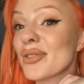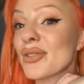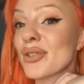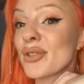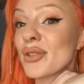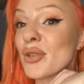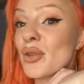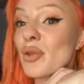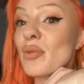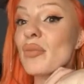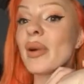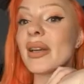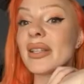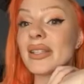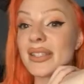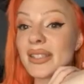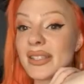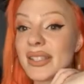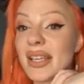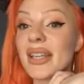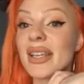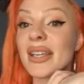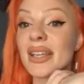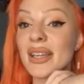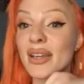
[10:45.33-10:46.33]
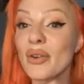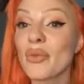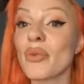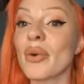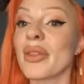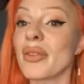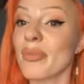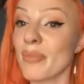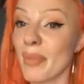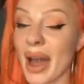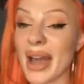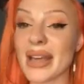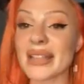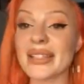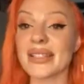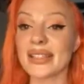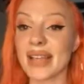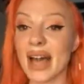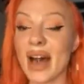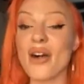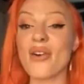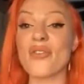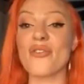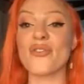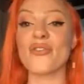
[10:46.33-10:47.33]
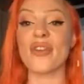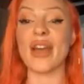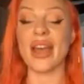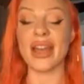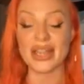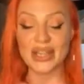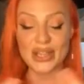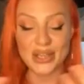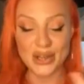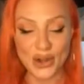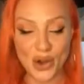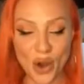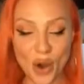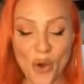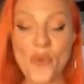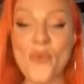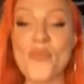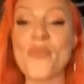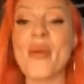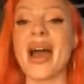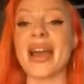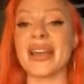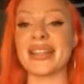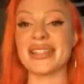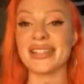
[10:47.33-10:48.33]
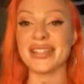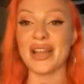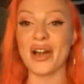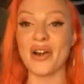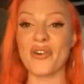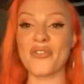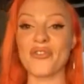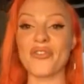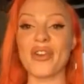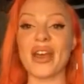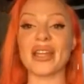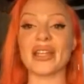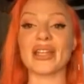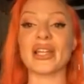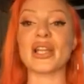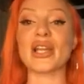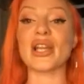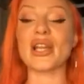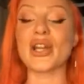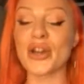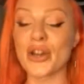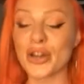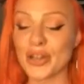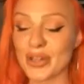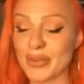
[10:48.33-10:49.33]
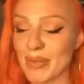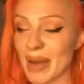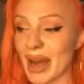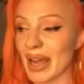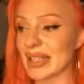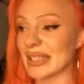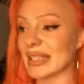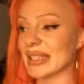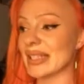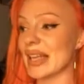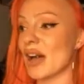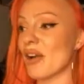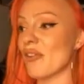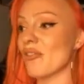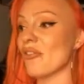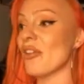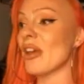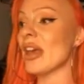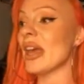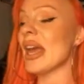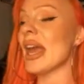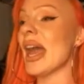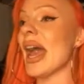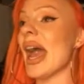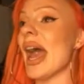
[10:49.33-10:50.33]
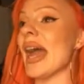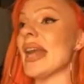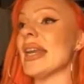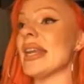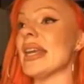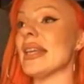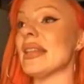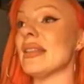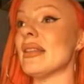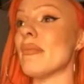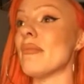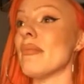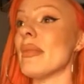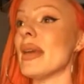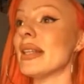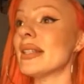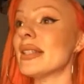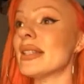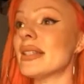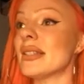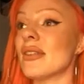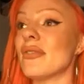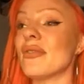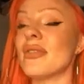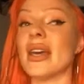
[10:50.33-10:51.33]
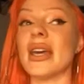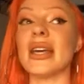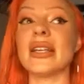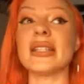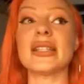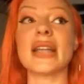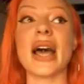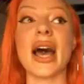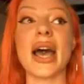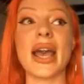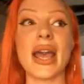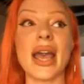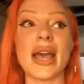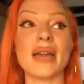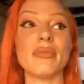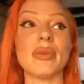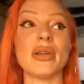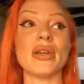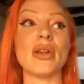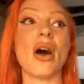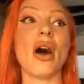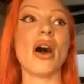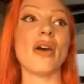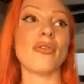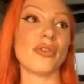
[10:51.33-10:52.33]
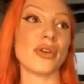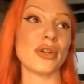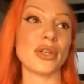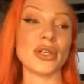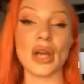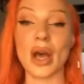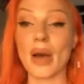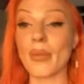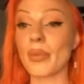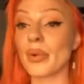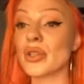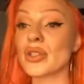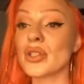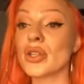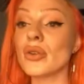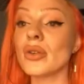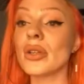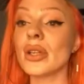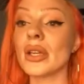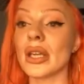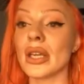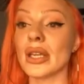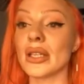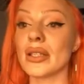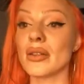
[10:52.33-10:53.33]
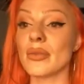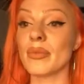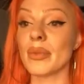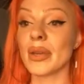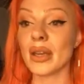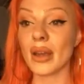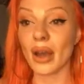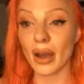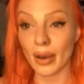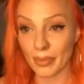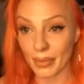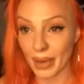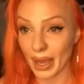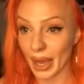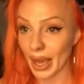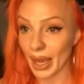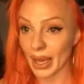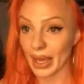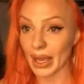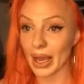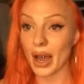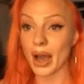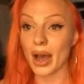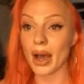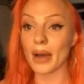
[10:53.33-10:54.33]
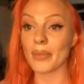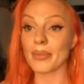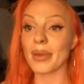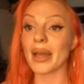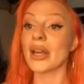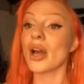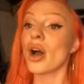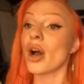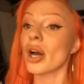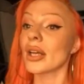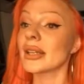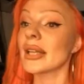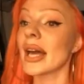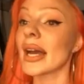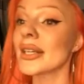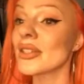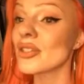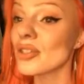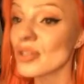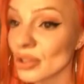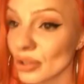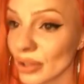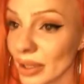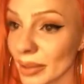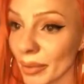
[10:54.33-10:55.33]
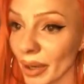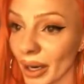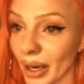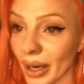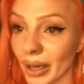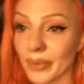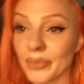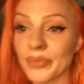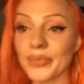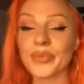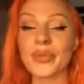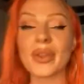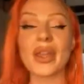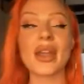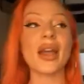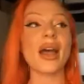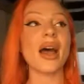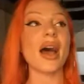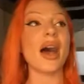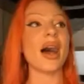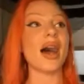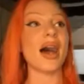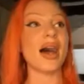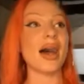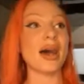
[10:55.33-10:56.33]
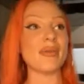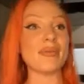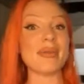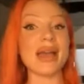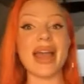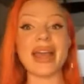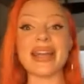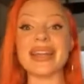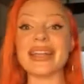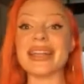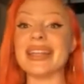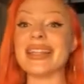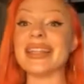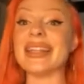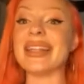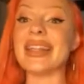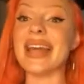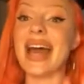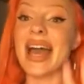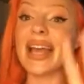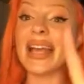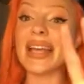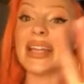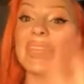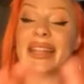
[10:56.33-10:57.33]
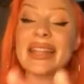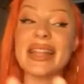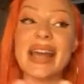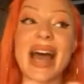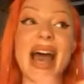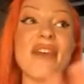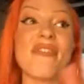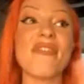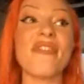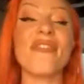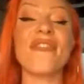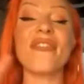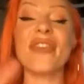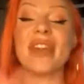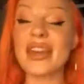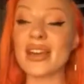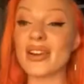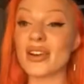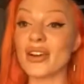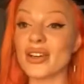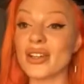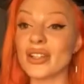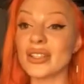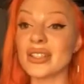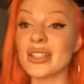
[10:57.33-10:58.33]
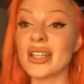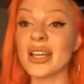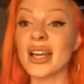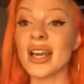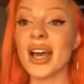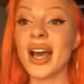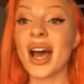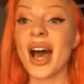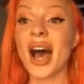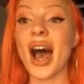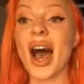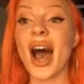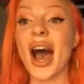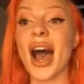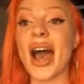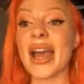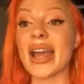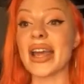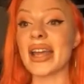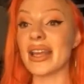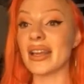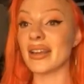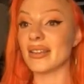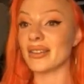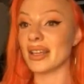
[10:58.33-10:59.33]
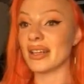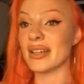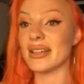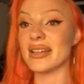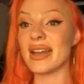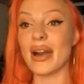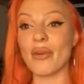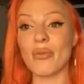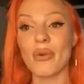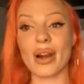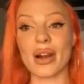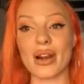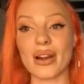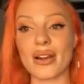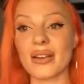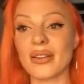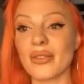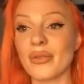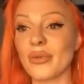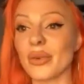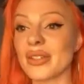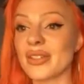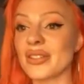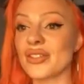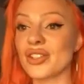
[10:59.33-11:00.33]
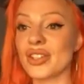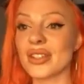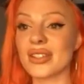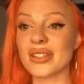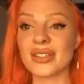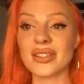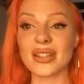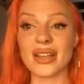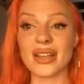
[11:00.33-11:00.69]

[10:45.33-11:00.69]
to do but sit here with myself and know myself and learn myself. And in the midst of this, I had been offered an opportunity to become an online streamer. Okay. And in that field, the network was just